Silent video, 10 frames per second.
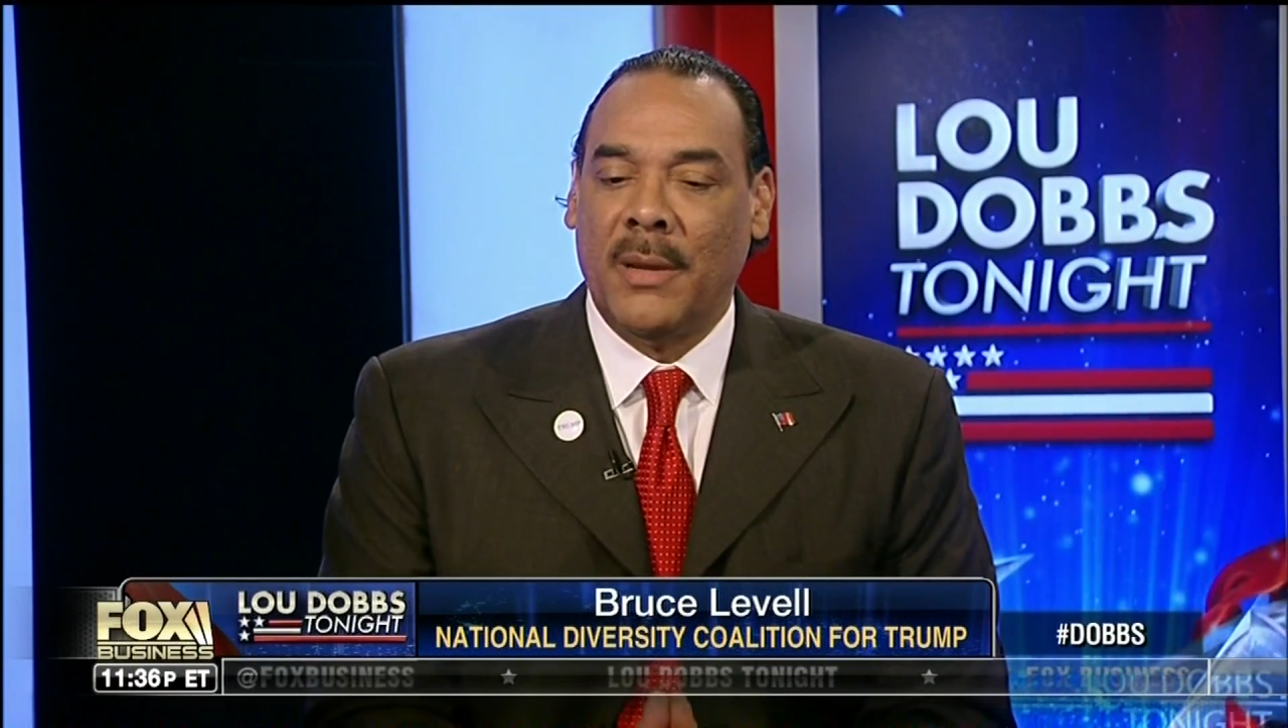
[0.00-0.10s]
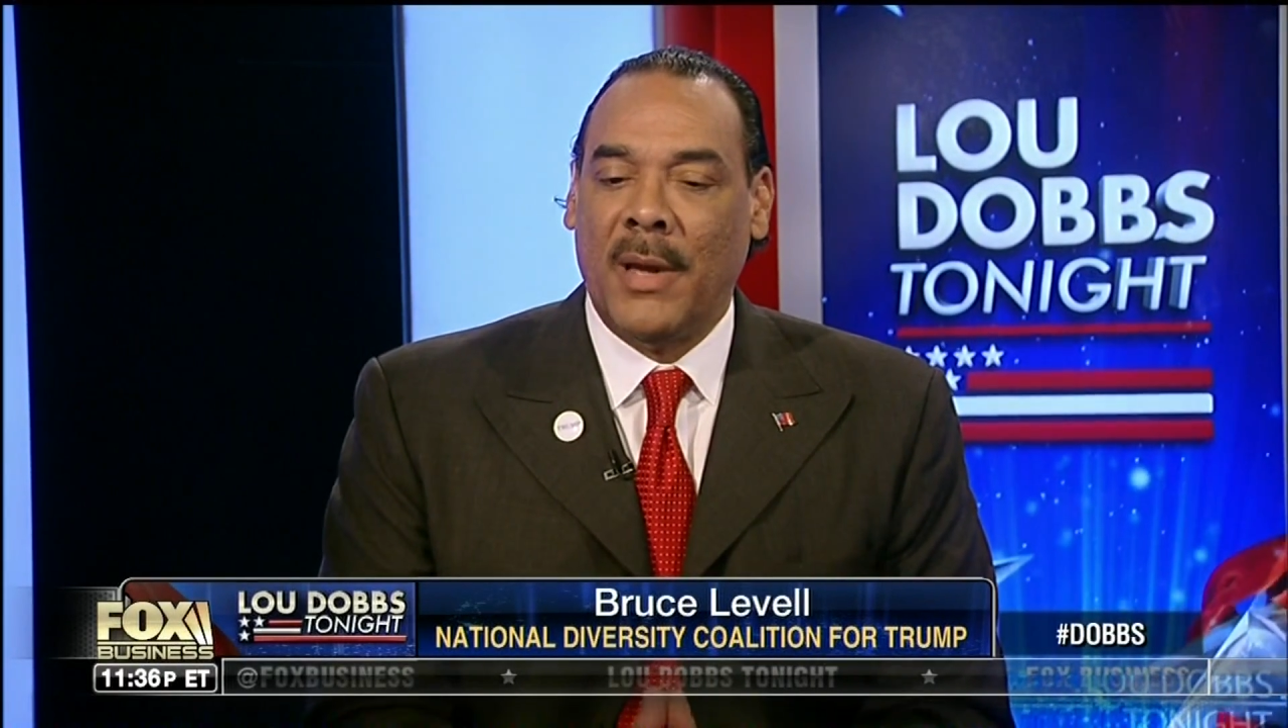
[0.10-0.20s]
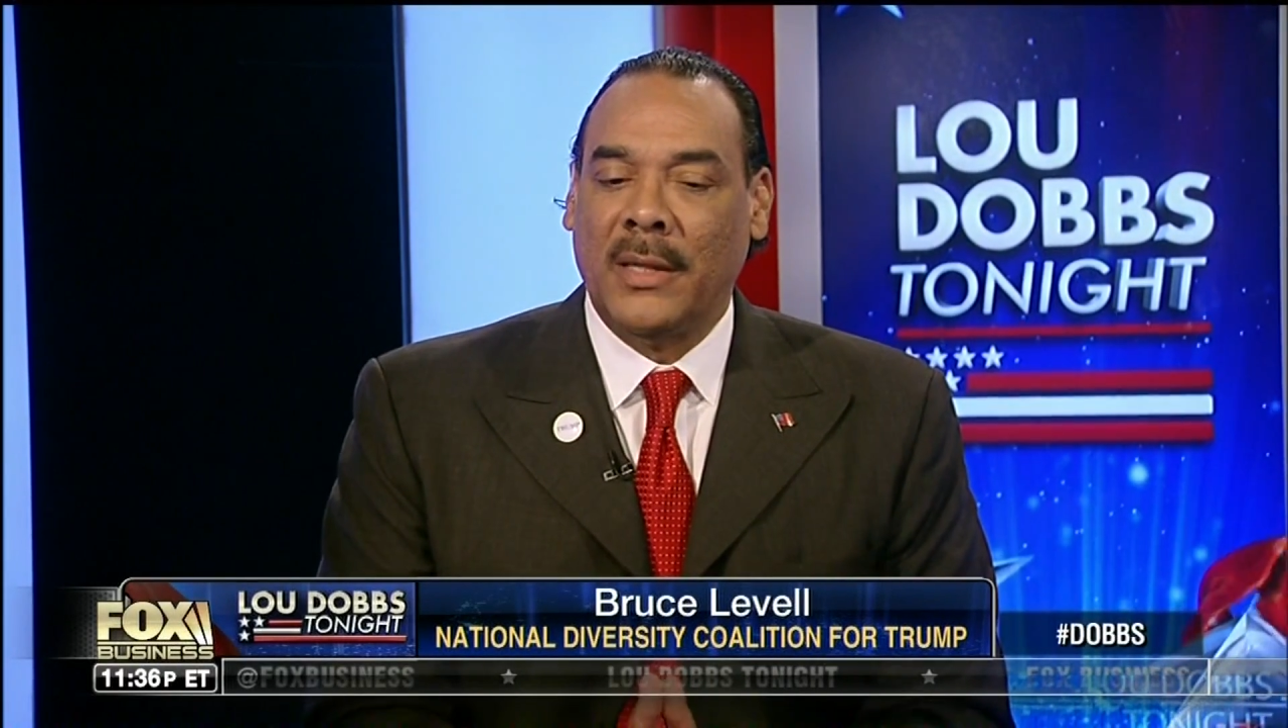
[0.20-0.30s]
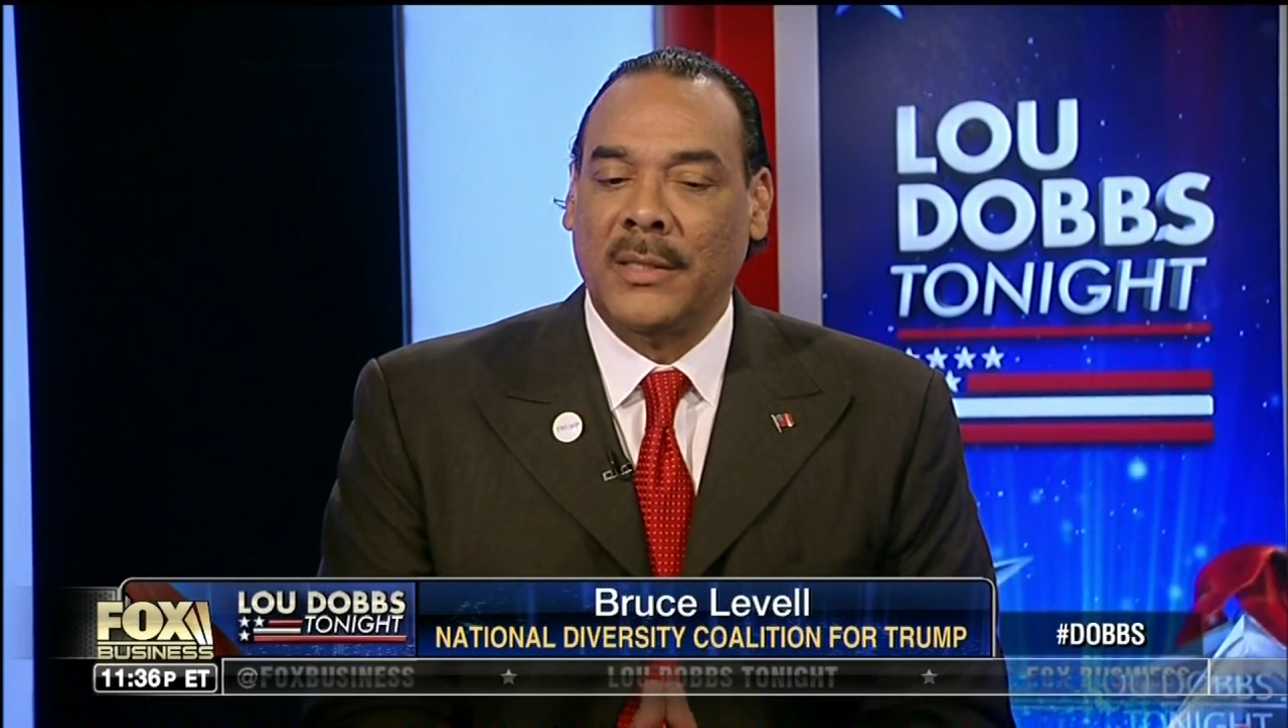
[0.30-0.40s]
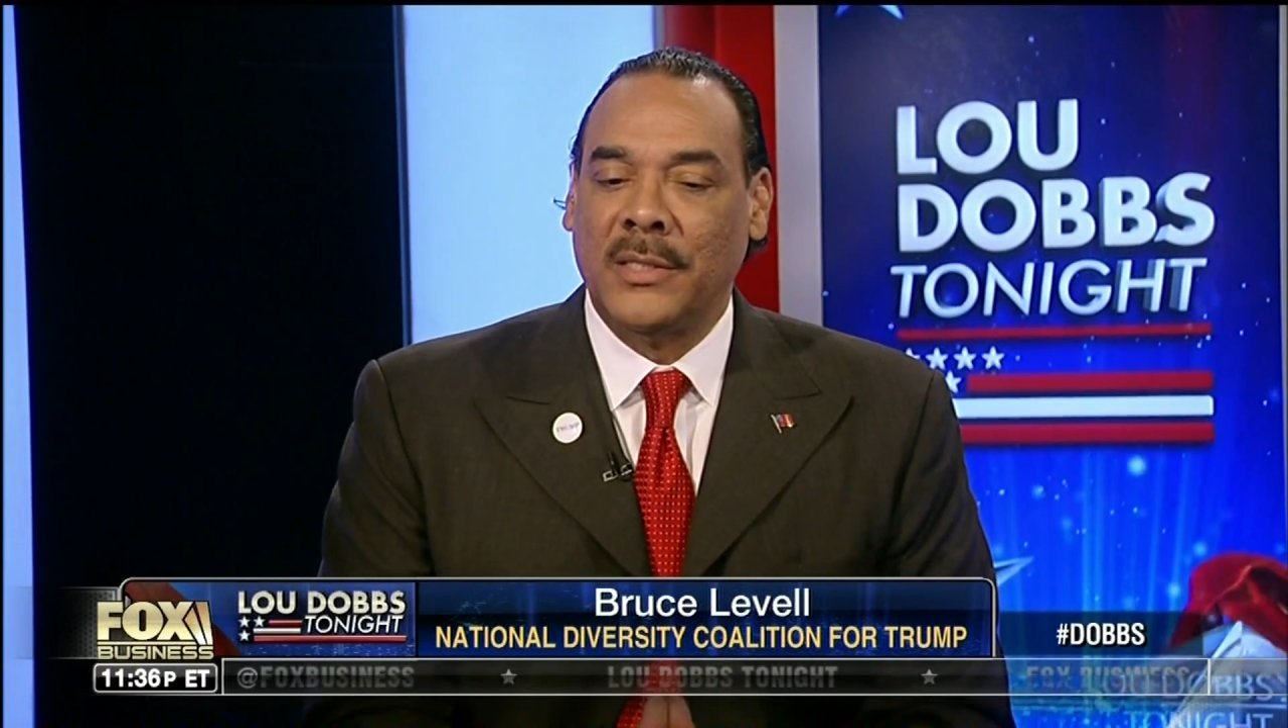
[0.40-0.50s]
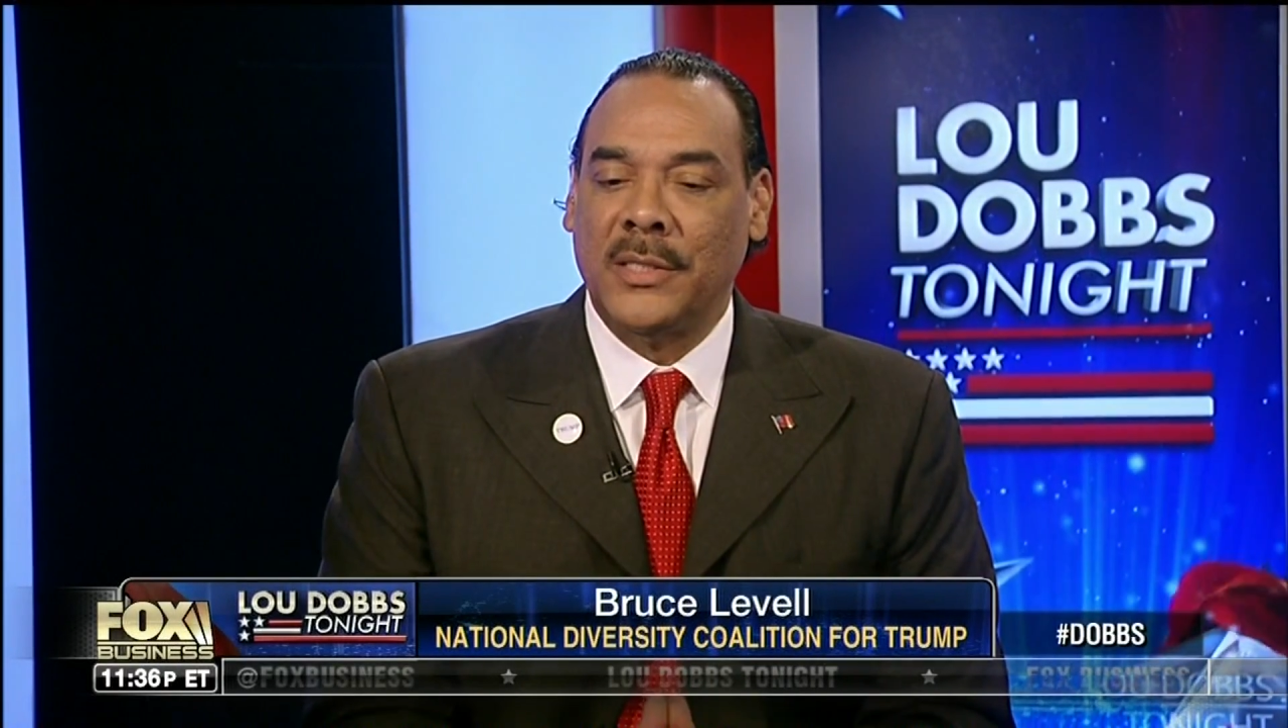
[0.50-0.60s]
about this